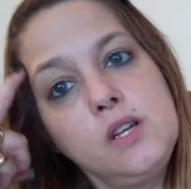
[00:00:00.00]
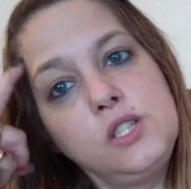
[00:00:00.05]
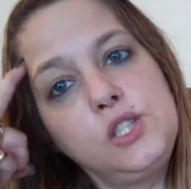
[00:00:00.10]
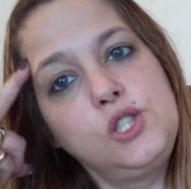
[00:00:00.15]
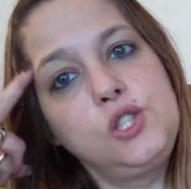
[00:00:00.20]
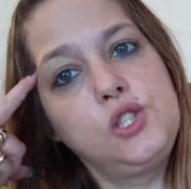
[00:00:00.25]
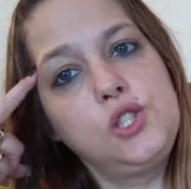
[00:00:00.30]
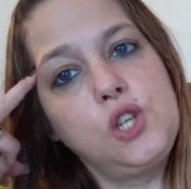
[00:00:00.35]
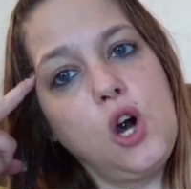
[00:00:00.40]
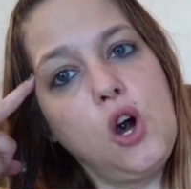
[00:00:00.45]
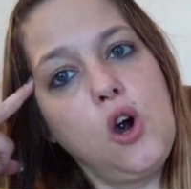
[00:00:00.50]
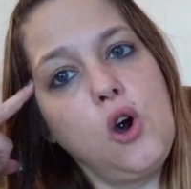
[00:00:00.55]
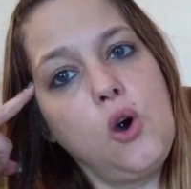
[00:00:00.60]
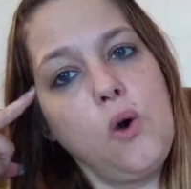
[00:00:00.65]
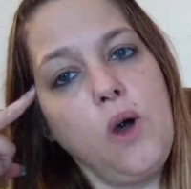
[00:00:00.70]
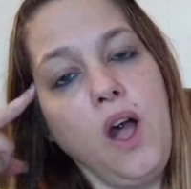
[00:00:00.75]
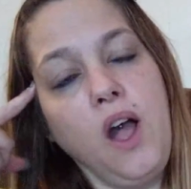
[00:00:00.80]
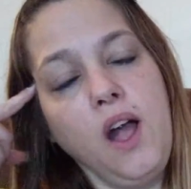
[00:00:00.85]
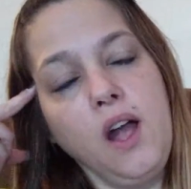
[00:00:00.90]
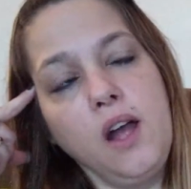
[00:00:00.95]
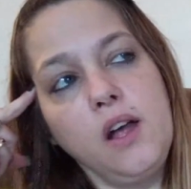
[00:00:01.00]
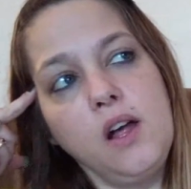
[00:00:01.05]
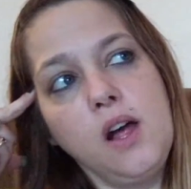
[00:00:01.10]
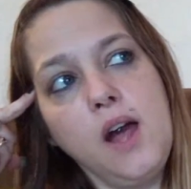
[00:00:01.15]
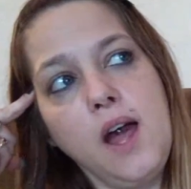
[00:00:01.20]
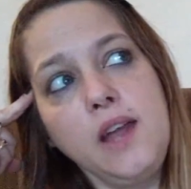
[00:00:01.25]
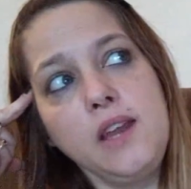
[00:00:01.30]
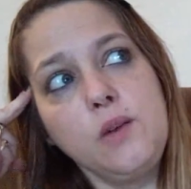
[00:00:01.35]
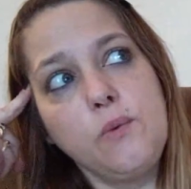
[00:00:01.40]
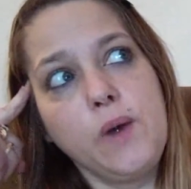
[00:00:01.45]
so,
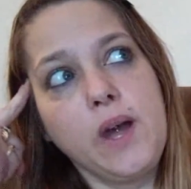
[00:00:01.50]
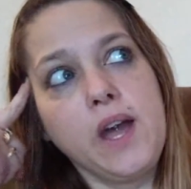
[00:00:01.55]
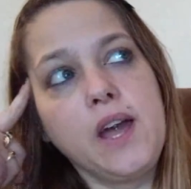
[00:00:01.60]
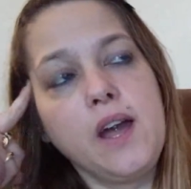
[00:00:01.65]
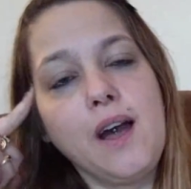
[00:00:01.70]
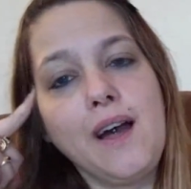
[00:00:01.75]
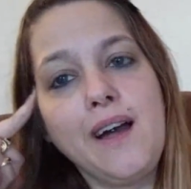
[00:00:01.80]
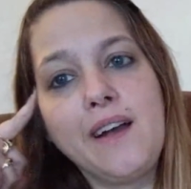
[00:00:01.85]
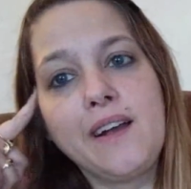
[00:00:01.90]
anyway,